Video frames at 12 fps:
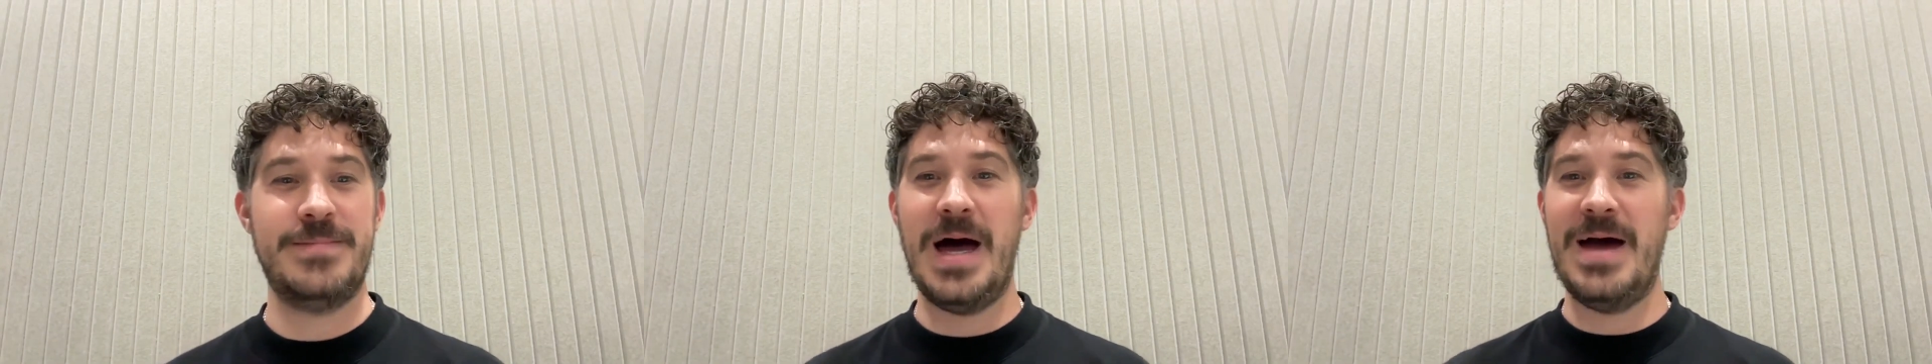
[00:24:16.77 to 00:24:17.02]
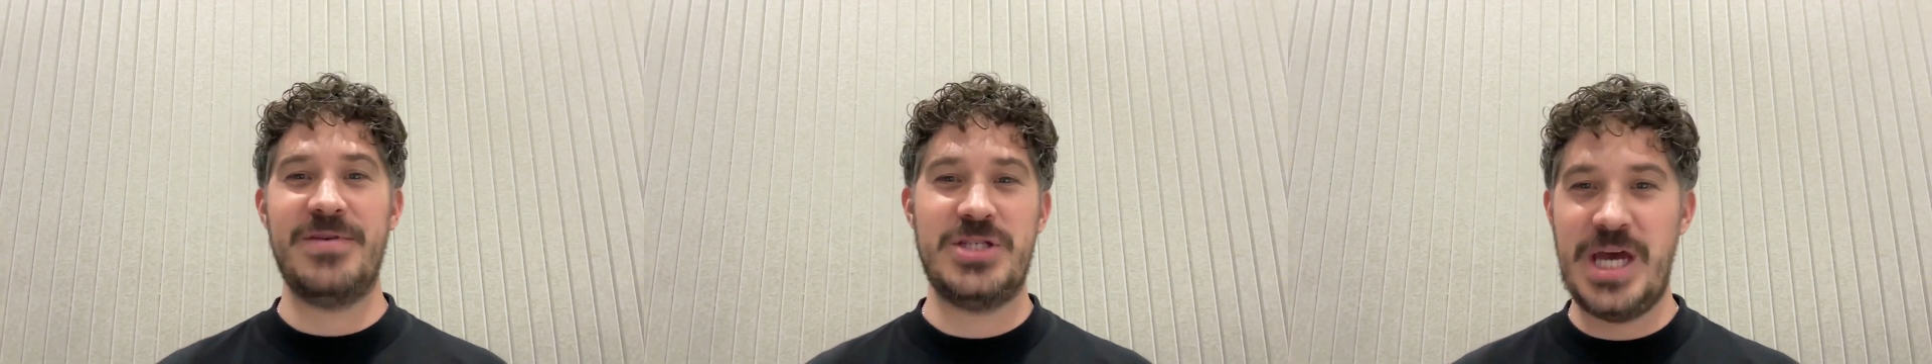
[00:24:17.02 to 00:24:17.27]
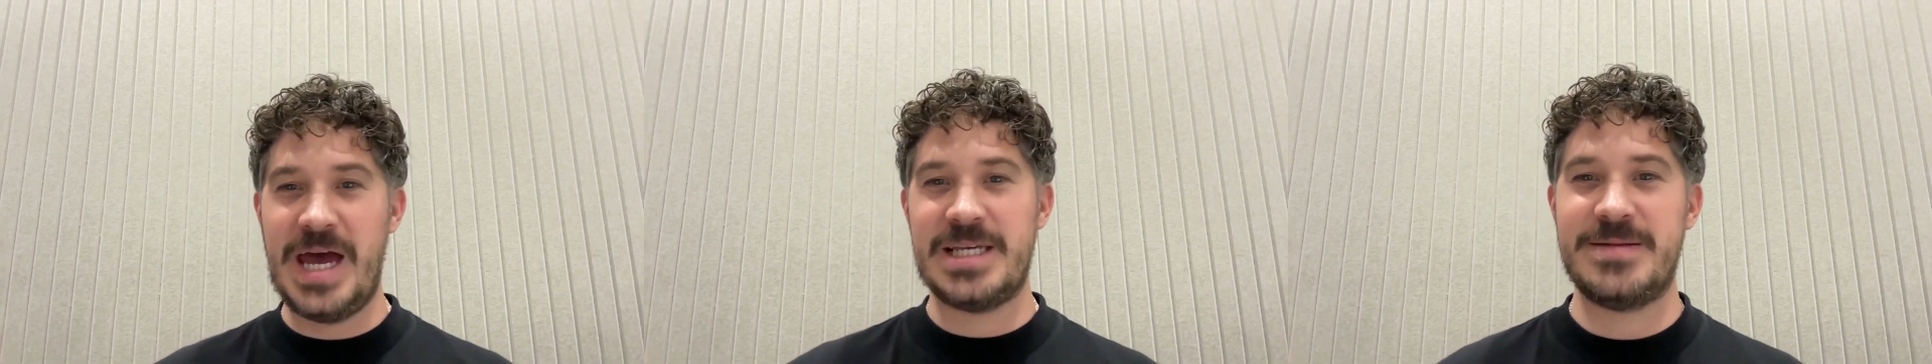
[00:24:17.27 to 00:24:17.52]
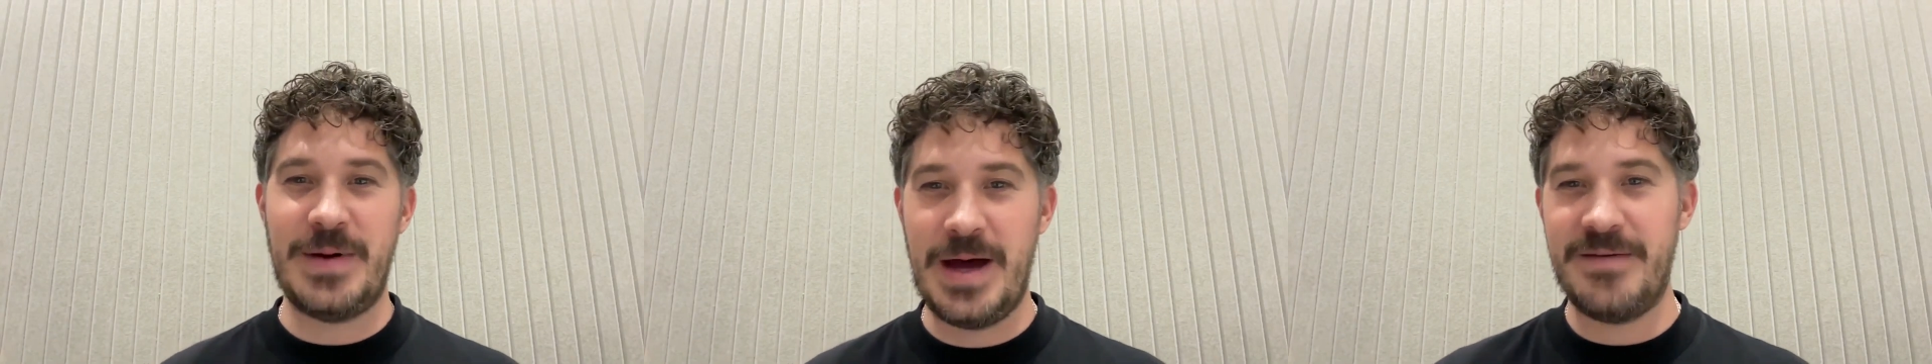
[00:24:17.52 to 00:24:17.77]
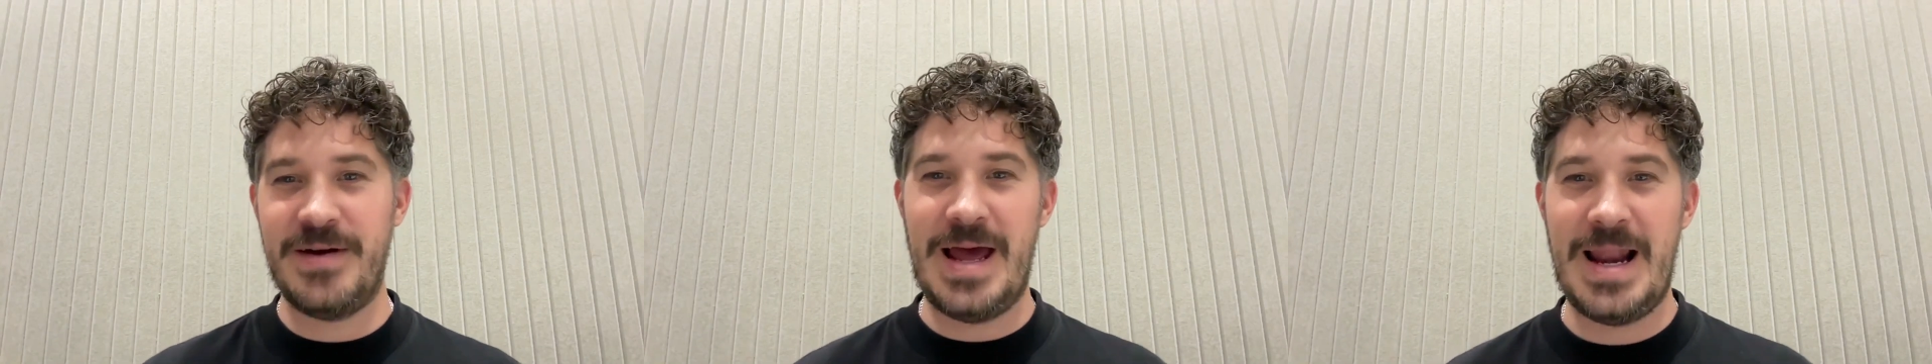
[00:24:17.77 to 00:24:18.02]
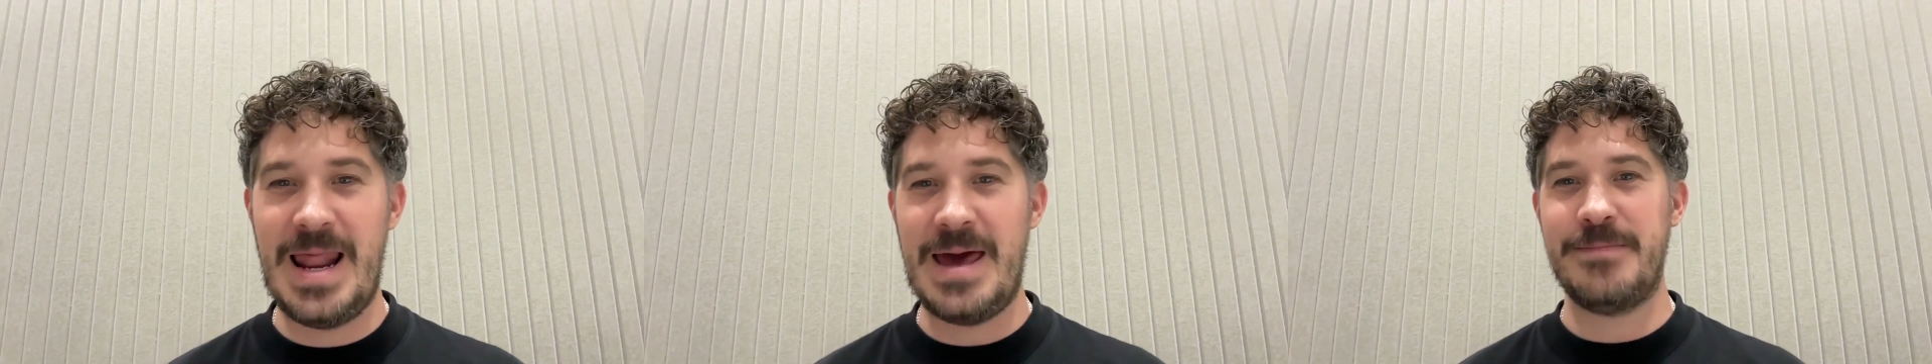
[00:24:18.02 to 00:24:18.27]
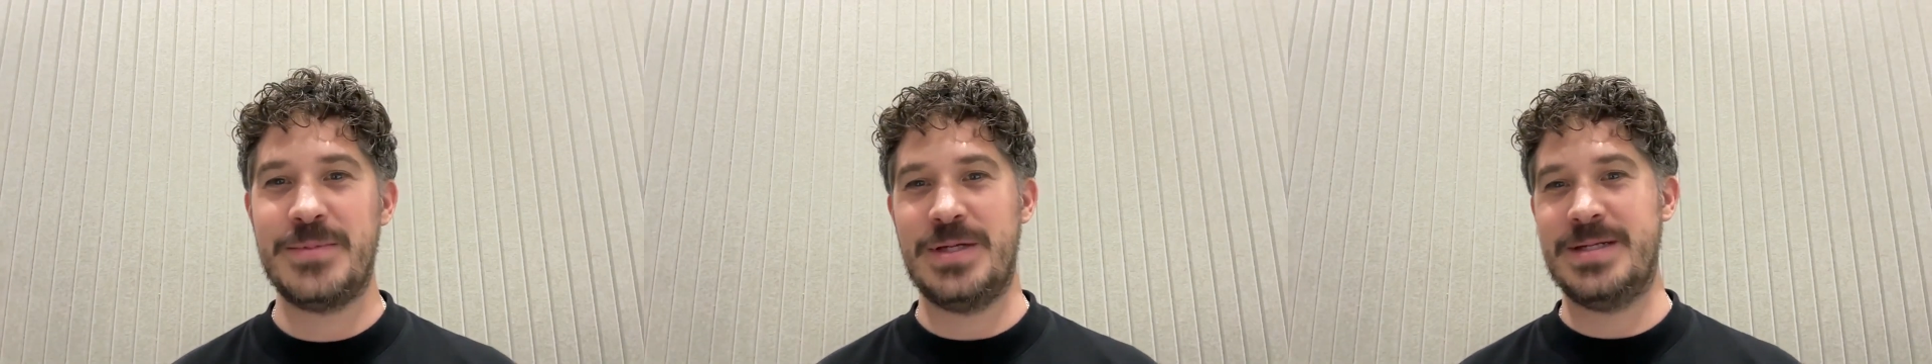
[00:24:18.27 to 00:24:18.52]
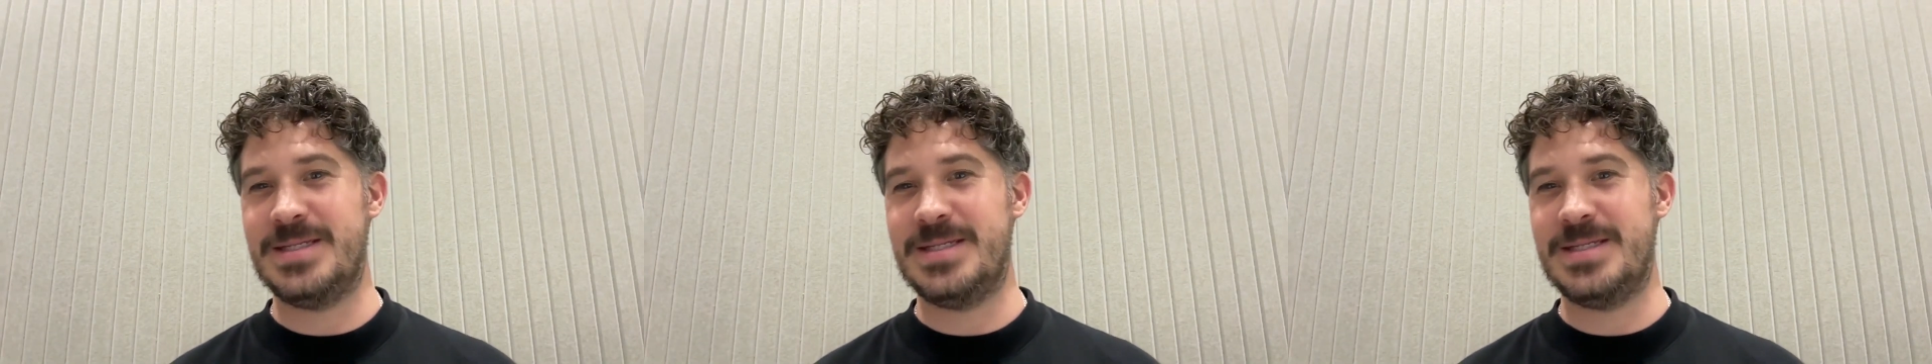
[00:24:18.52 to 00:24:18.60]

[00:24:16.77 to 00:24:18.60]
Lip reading: other checks by other LLMs that